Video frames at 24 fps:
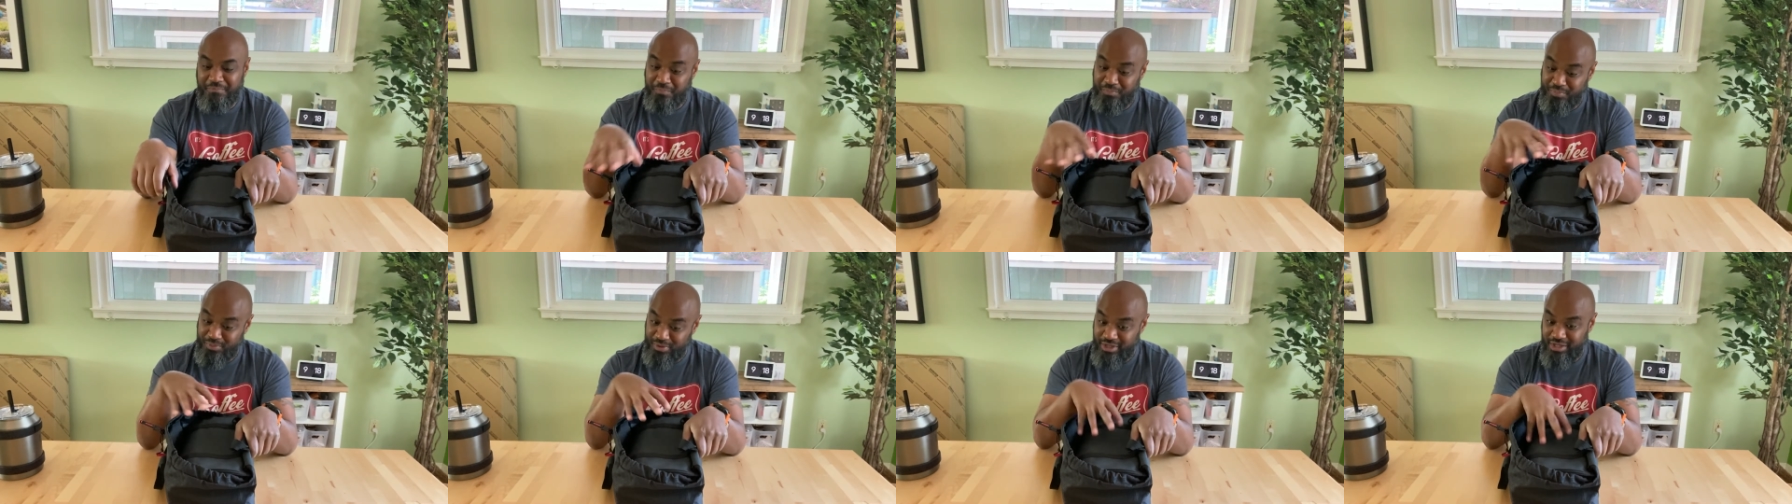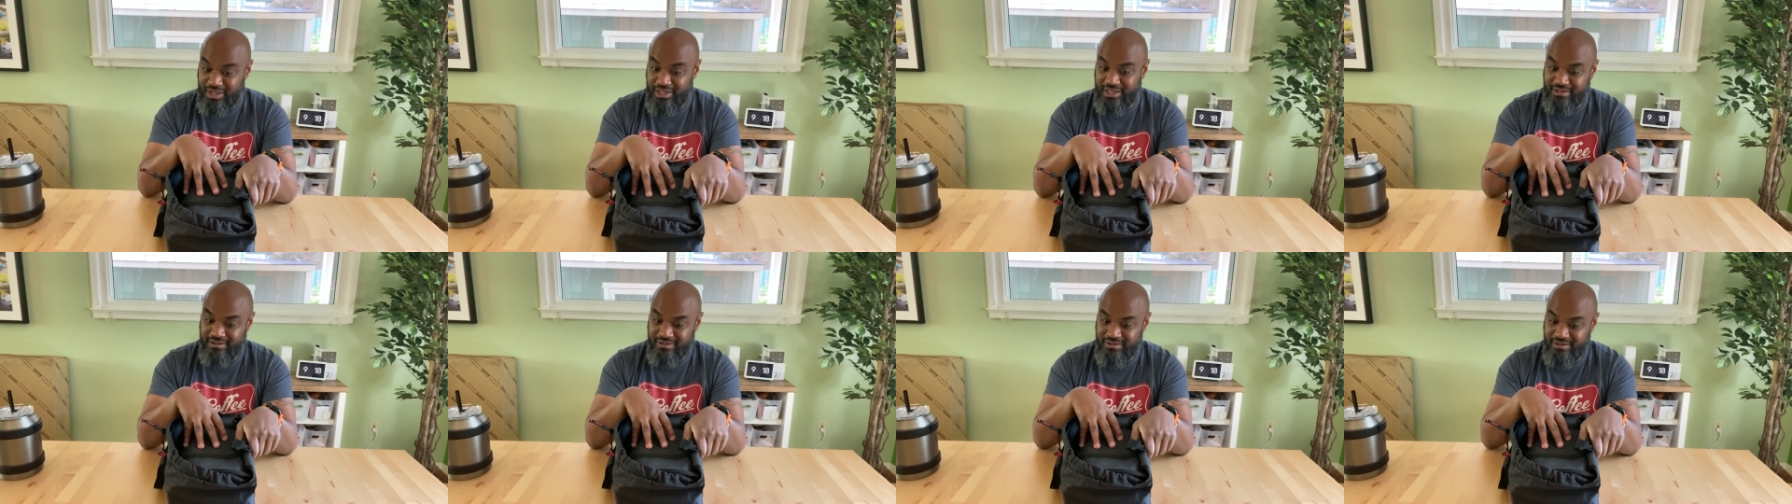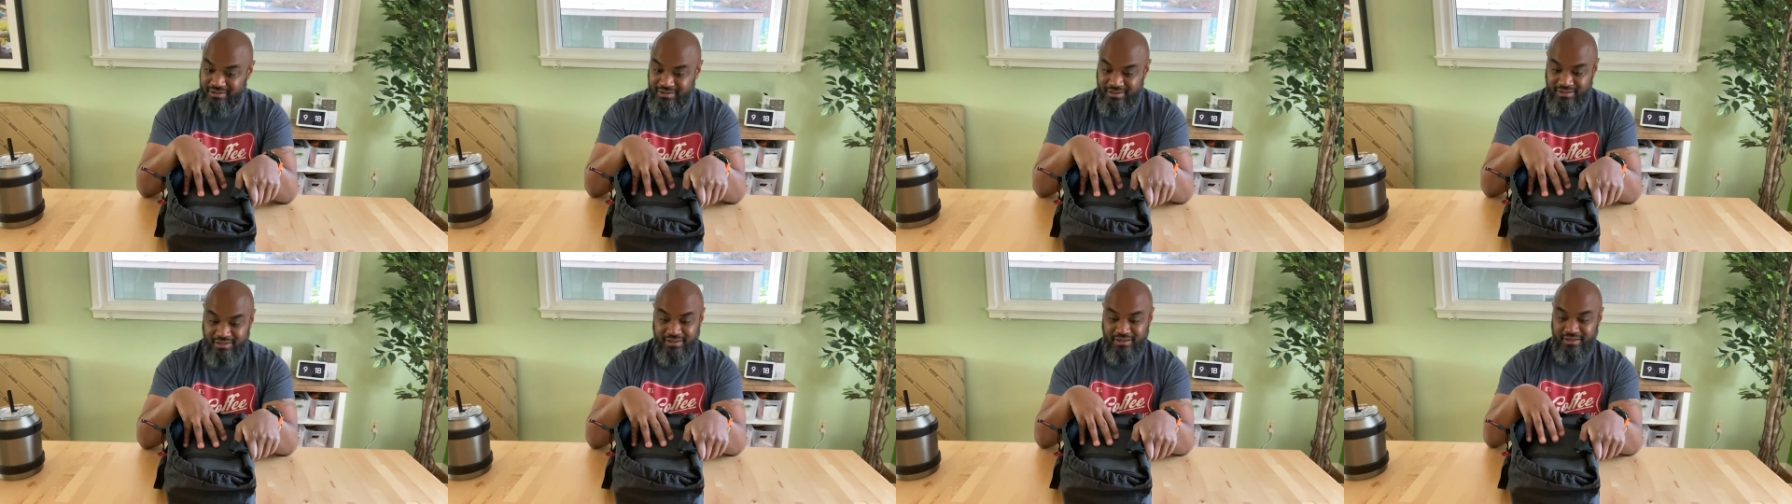But
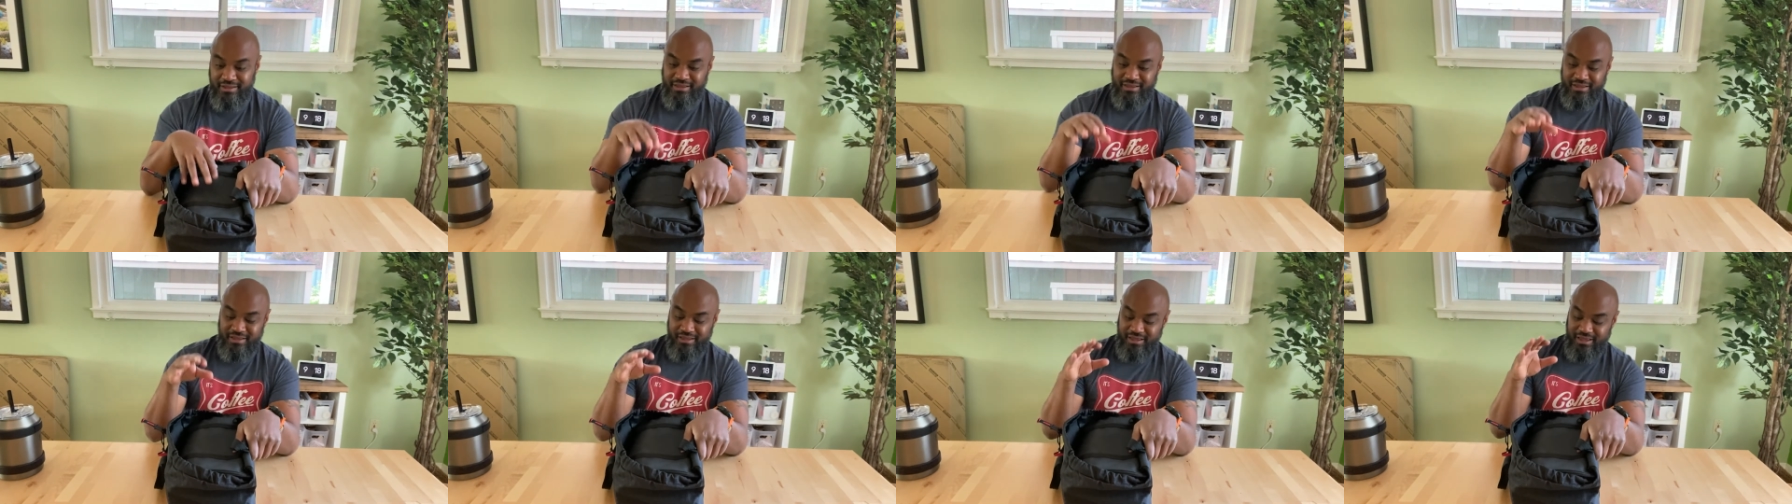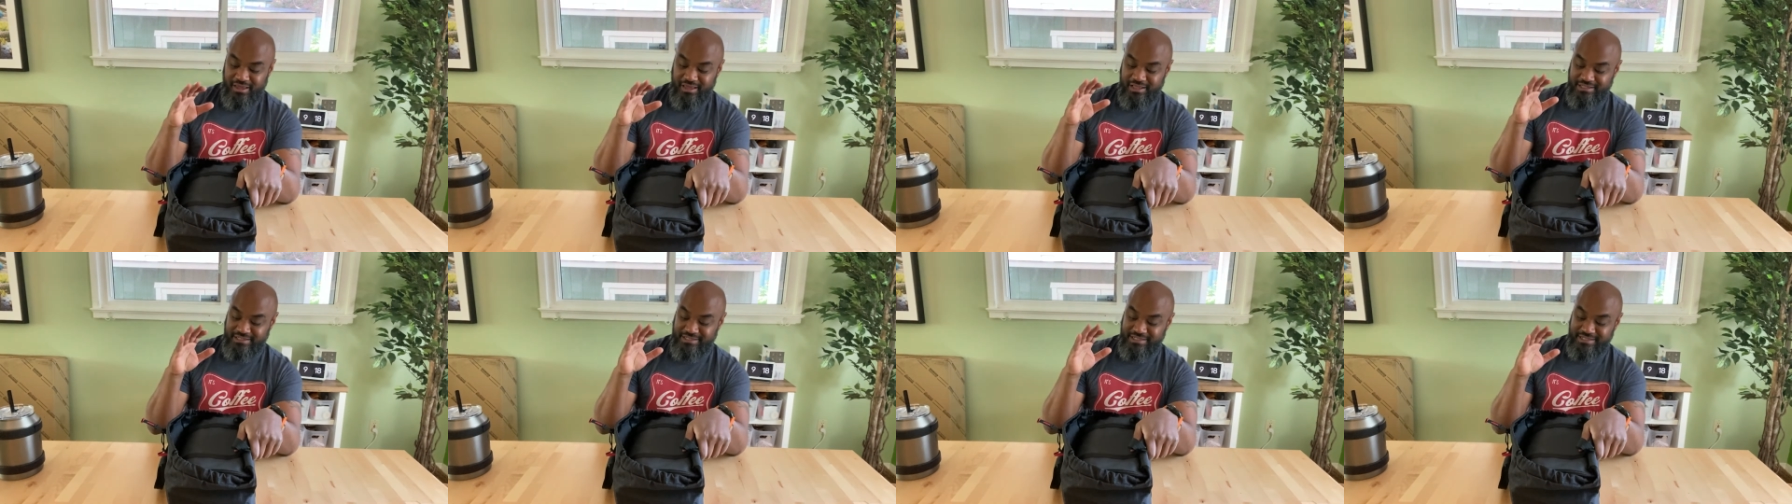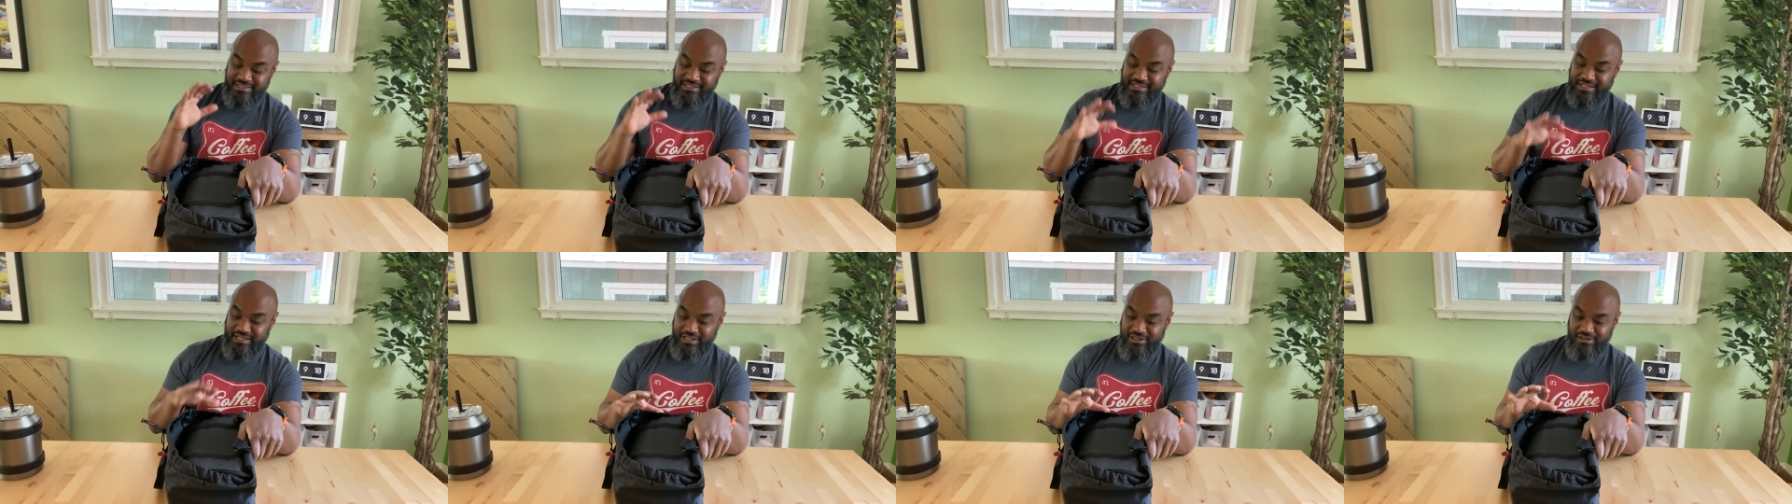it's
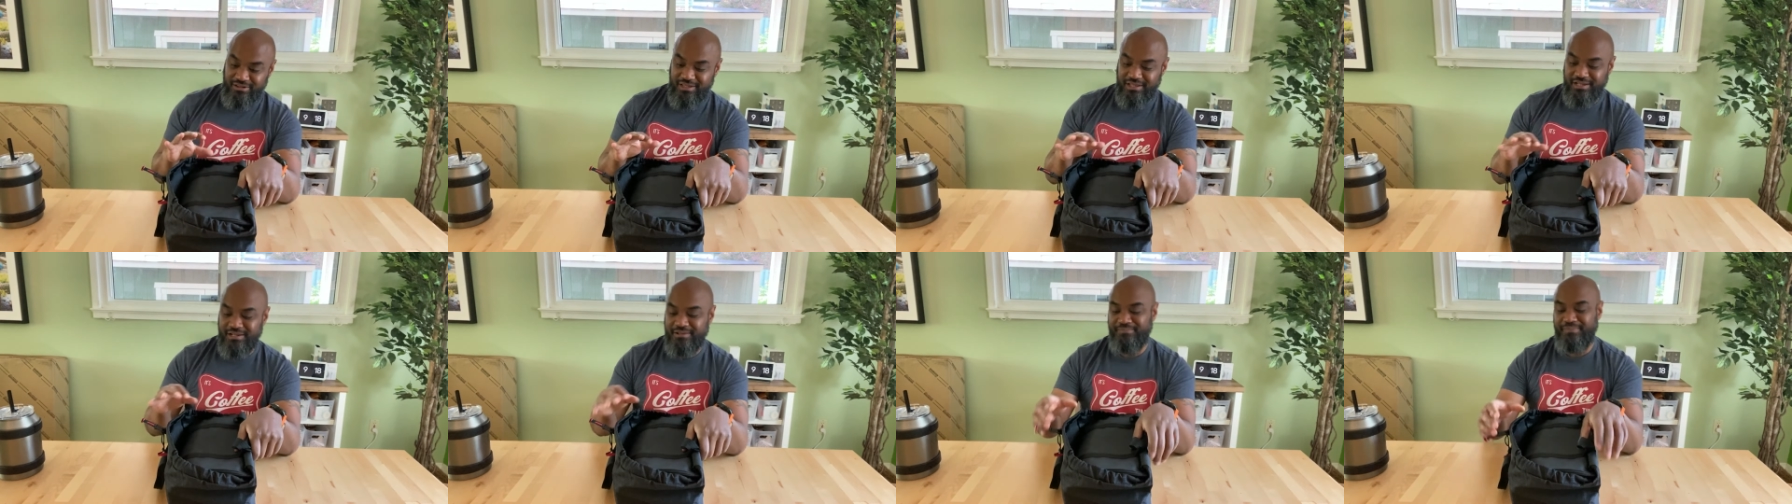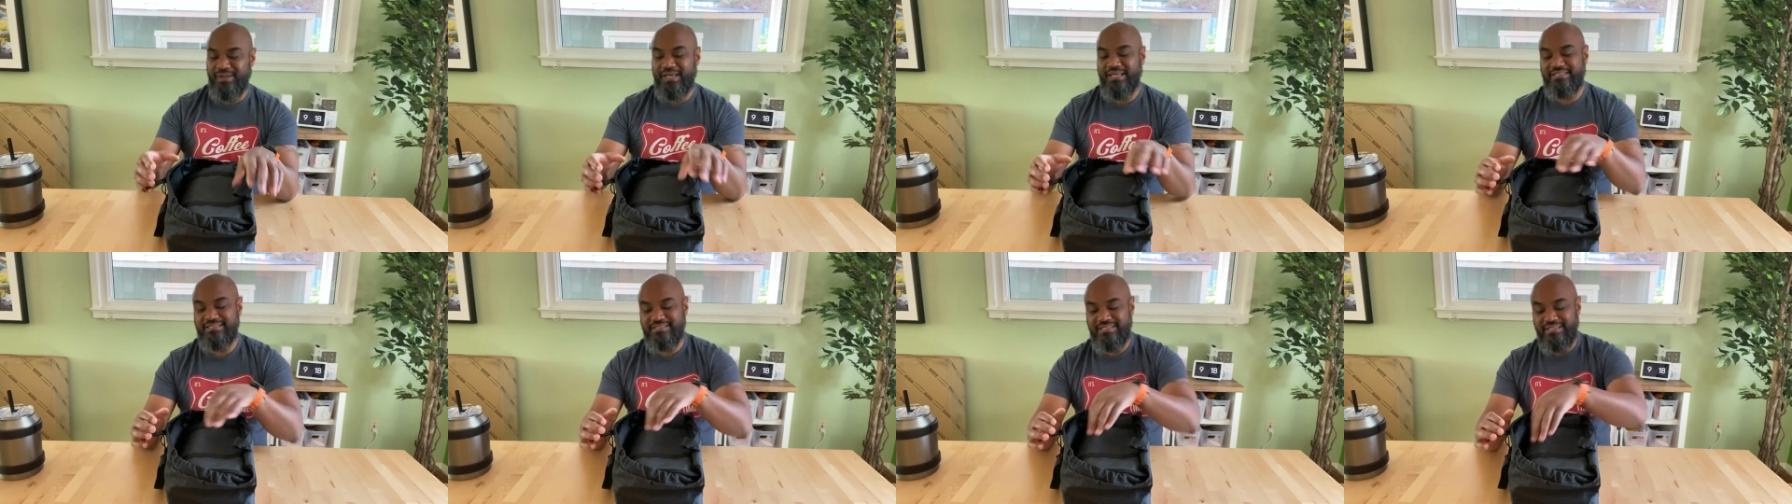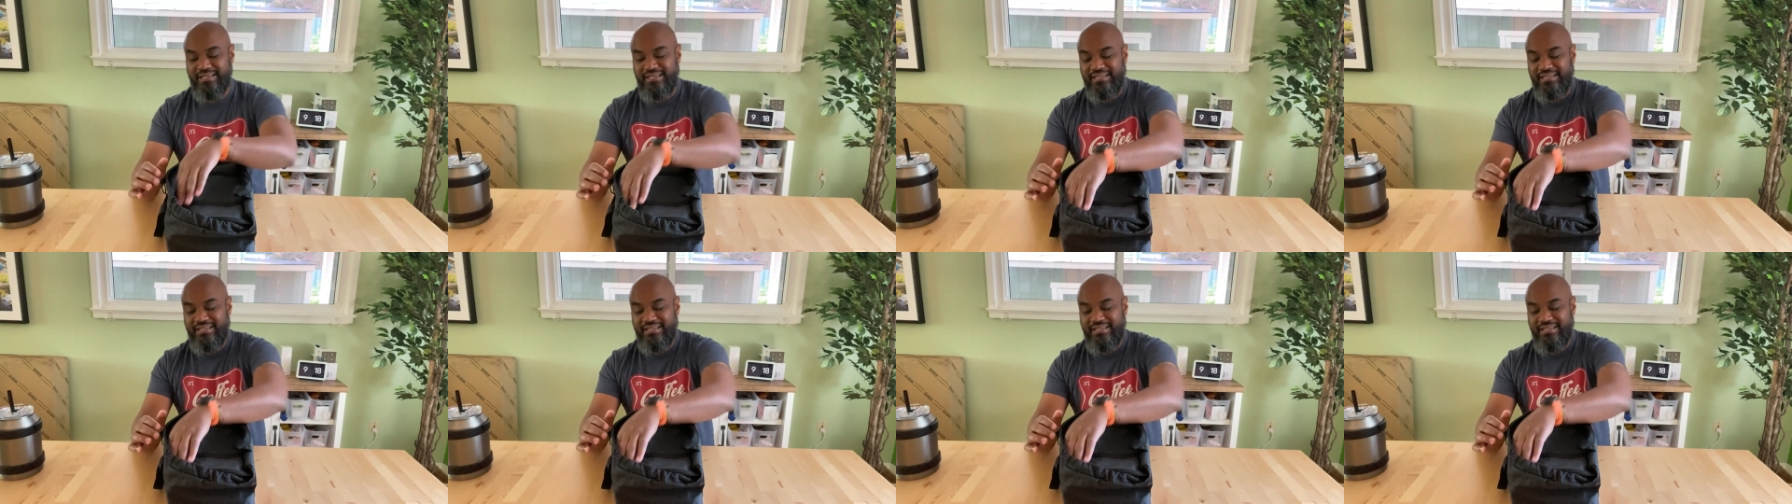still an amazing,